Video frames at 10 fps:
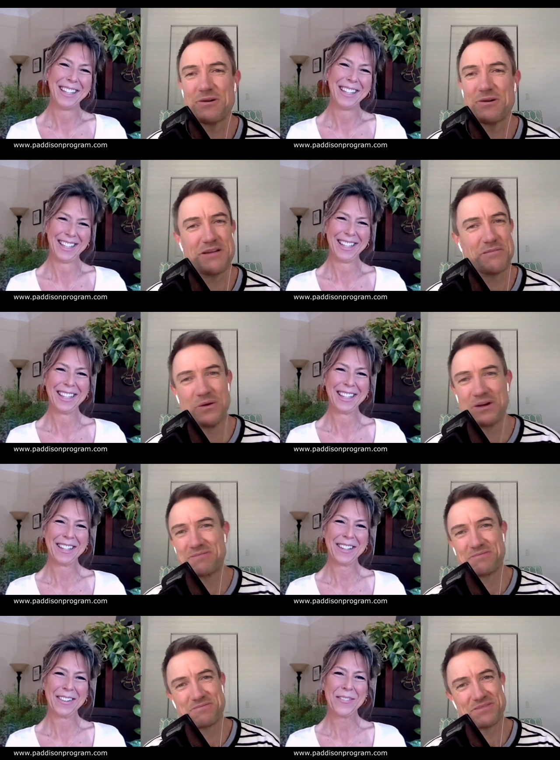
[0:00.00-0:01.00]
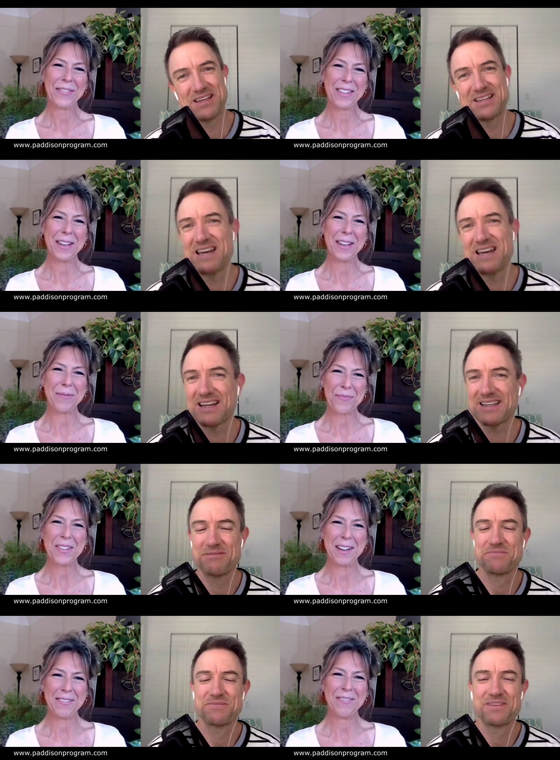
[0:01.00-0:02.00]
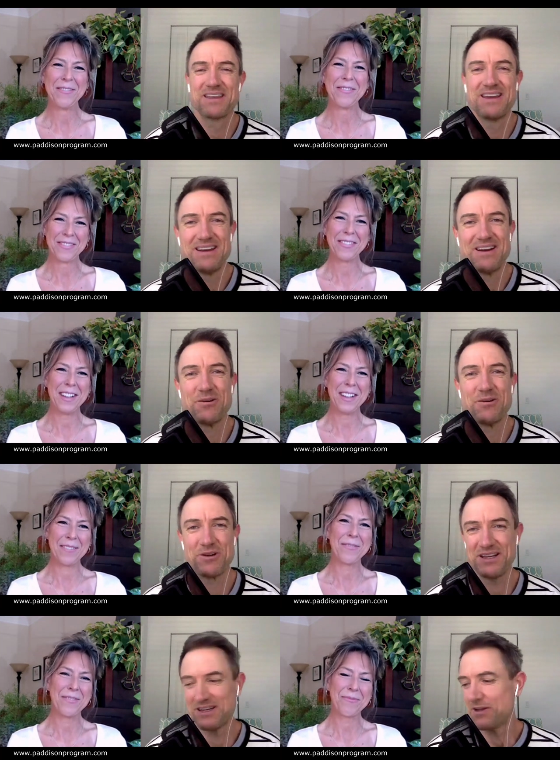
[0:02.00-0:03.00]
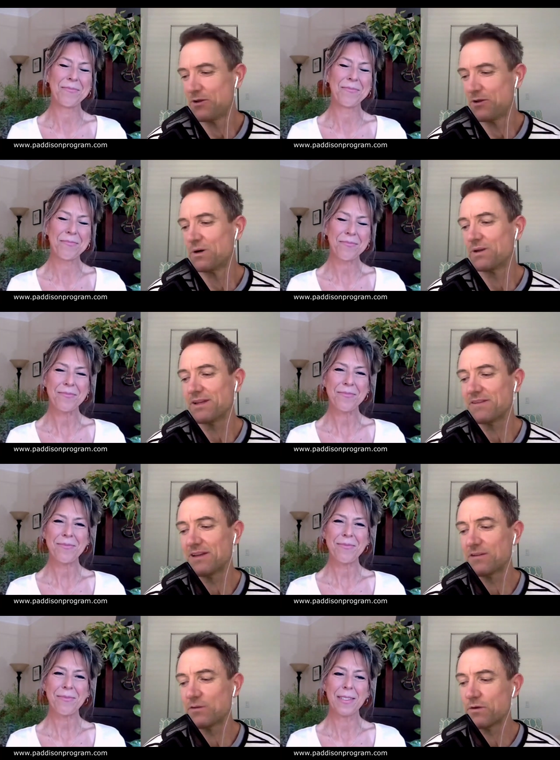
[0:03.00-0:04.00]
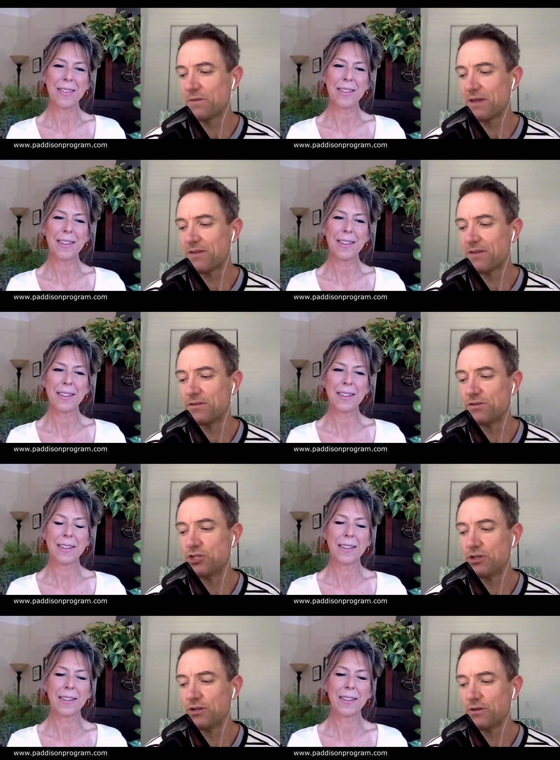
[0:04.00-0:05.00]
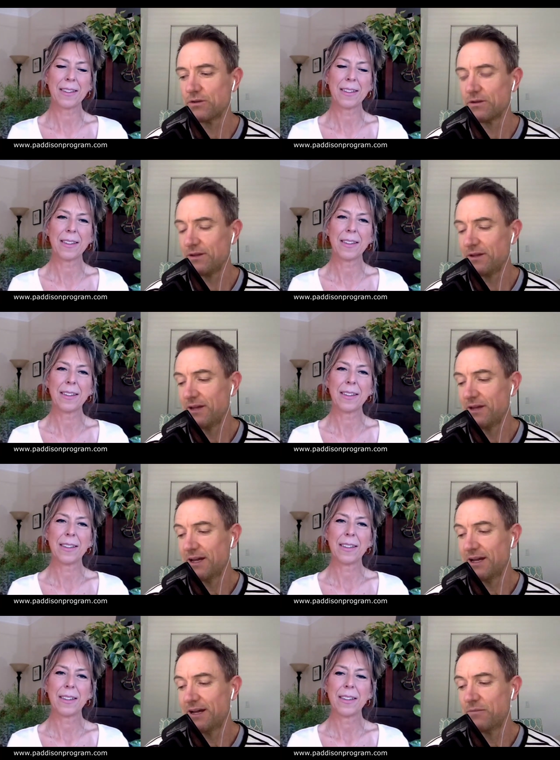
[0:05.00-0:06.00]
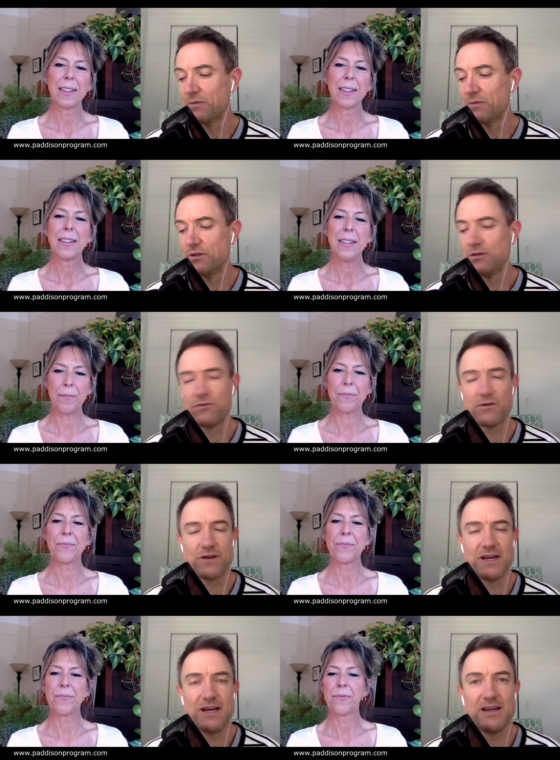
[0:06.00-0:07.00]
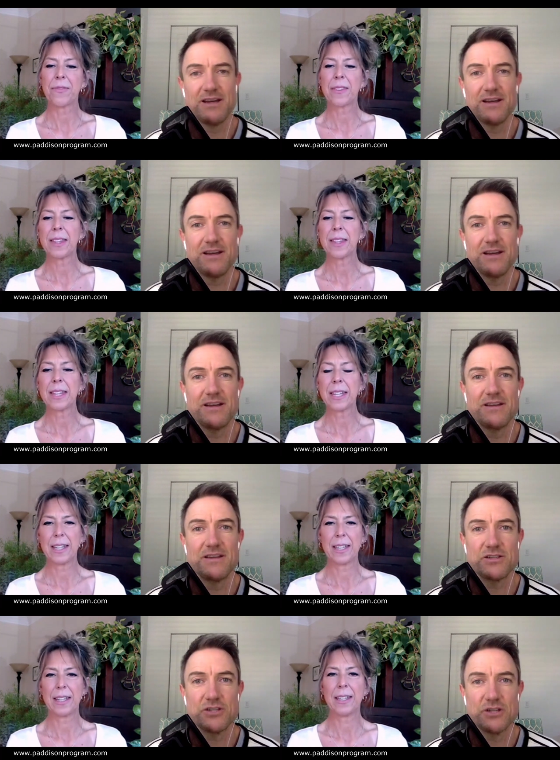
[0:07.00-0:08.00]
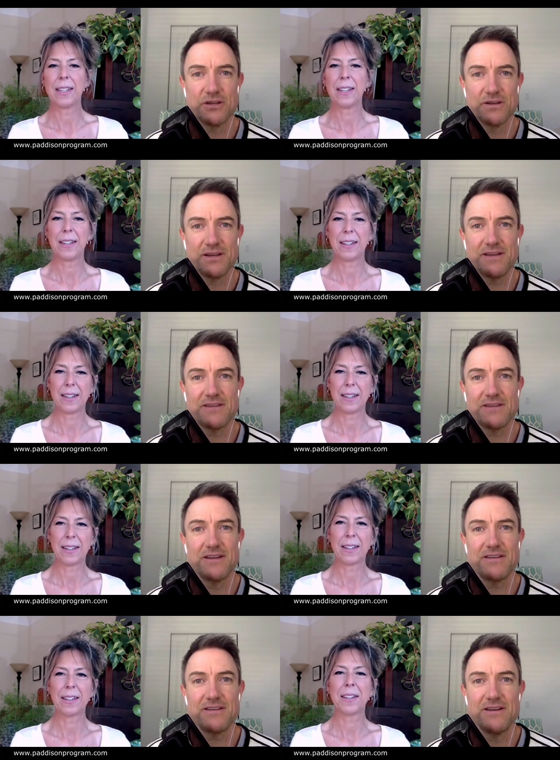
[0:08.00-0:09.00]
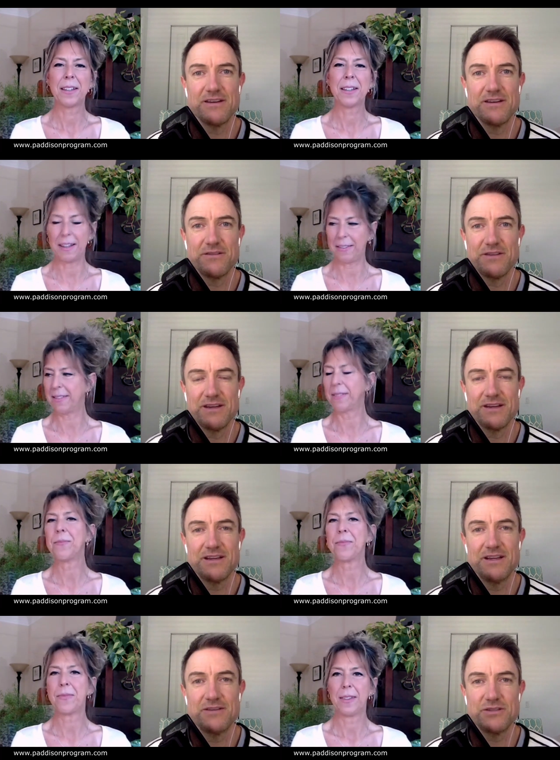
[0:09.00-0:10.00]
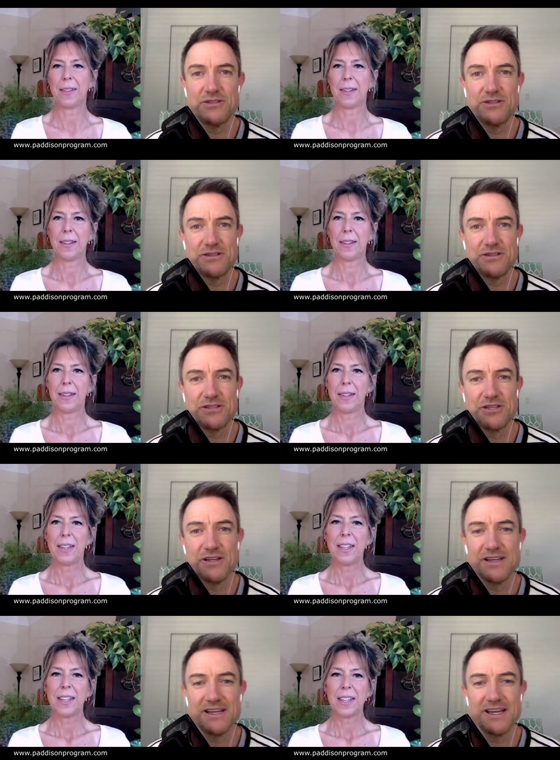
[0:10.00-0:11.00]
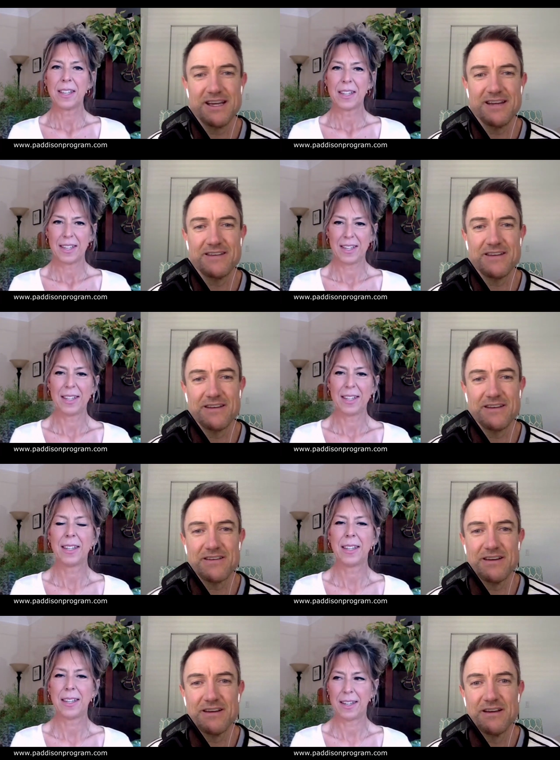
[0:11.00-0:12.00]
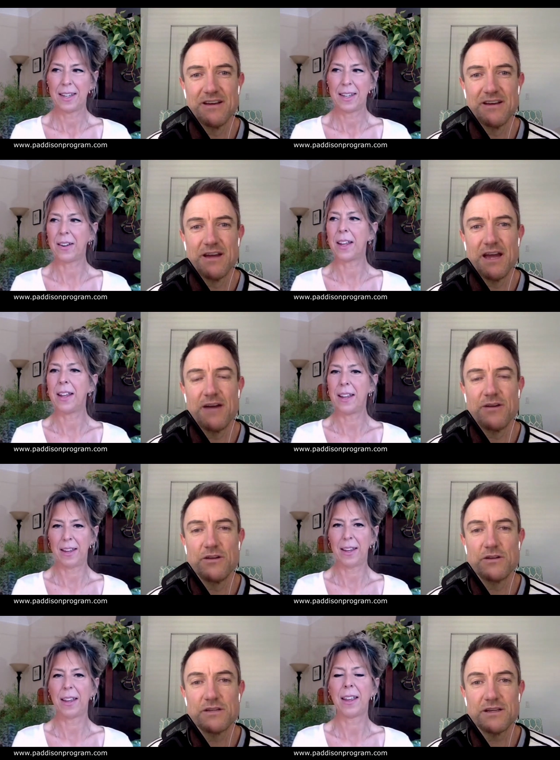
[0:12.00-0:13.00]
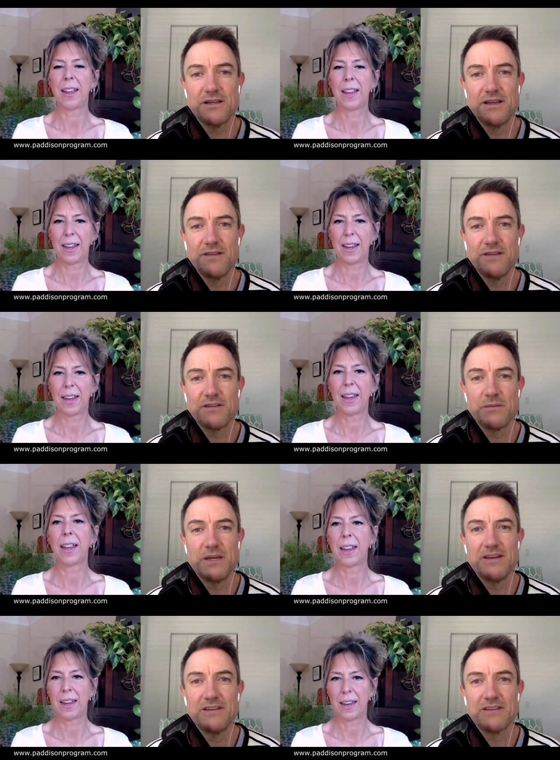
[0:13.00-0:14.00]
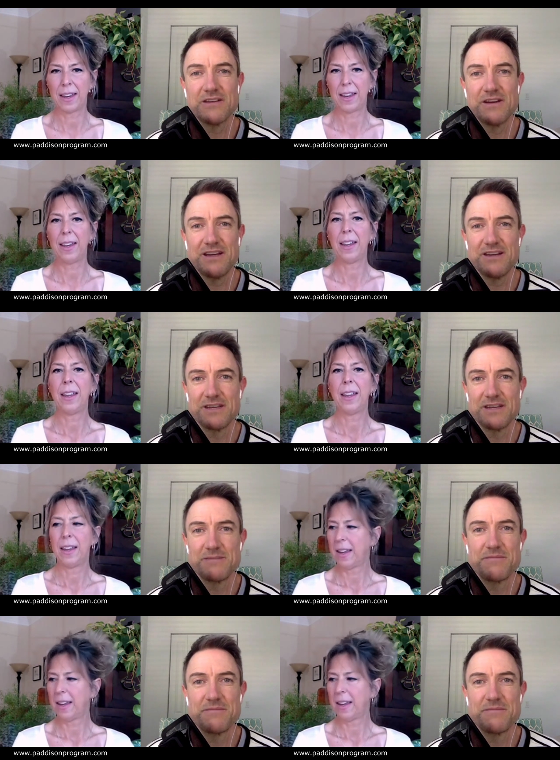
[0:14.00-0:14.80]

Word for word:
Speaker 1: great point. Exactly. Yeah. All right. Well, let's now talk about the journal. Um, you've created uh, this journal. Let's let's kind of uh, introduce your journal again and tell us uh, how you use it. Can you give us a peek inside, even?